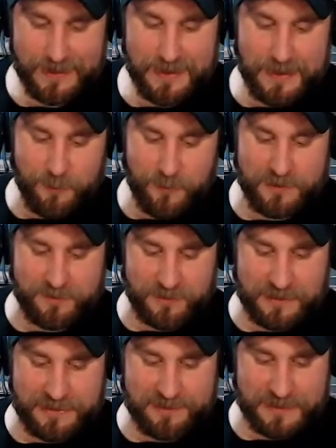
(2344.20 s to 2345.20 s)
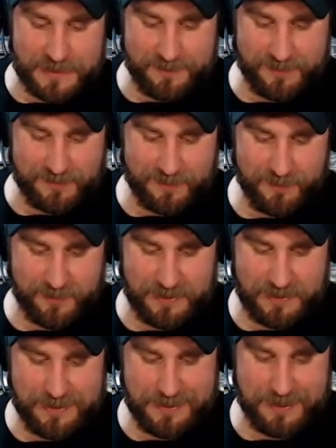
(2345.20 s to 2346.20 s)
Which leads us to
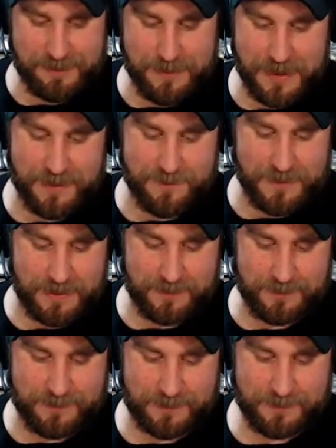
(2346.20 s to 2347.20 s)
the main event.